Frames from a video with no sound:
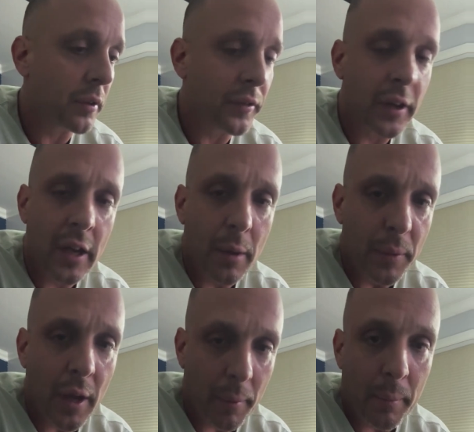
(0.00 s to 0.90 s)
So if you're going to hit
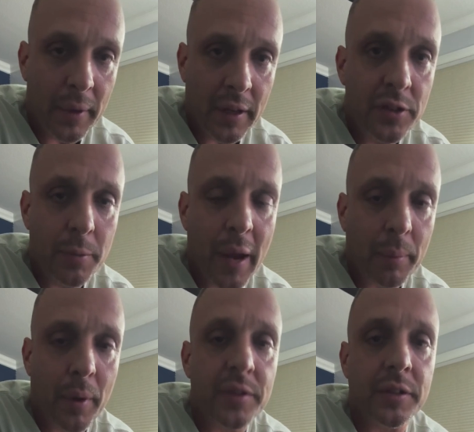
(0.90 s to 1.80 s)
me up, I'm going to hit you
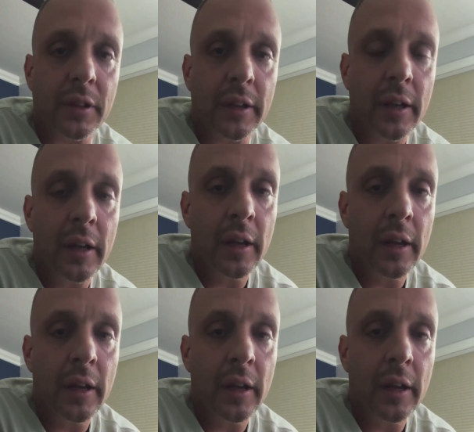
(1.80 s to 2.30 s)
back personally.